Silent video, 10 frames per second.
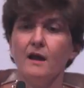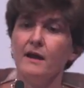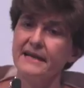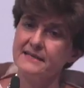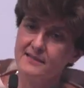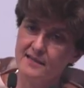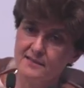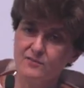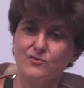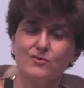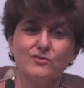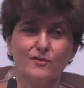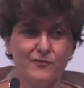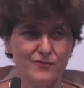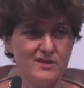and I say it in front
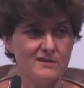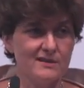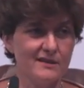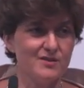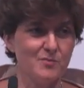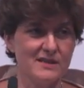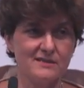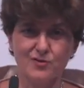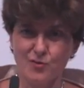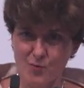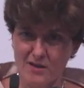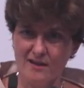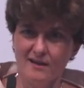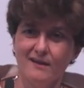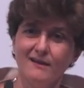of the Italian ambassador
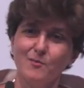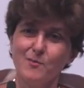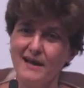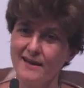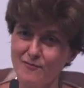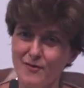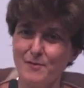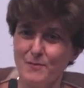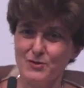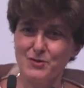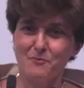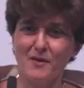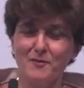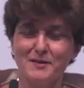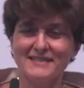we like very much in
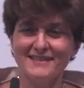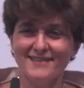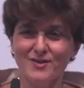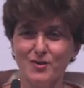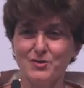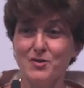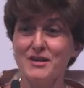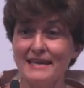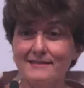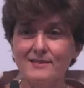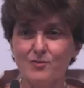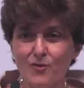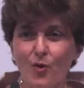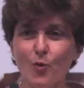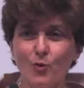Paris, not against
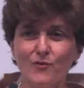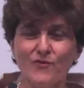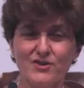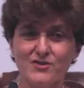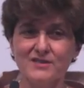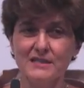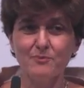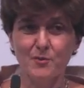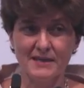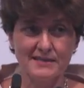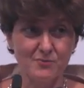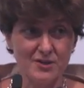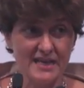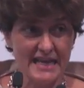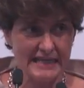the old-fashioned diplomats,
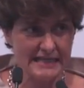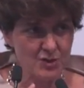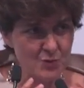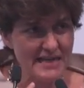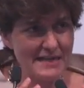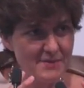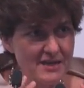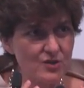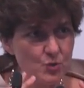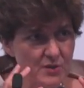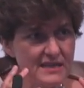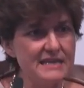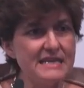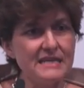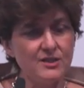but it's really because we
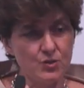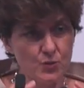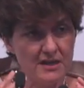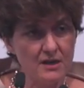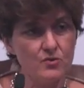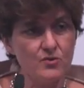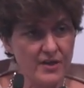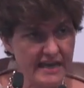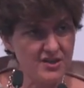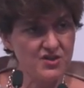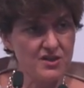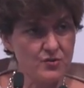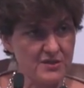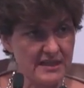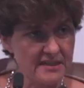need to include the
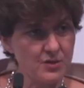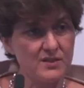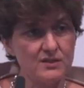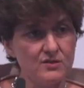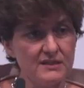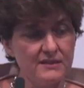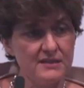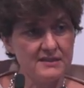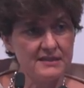NGOs, and it was done at this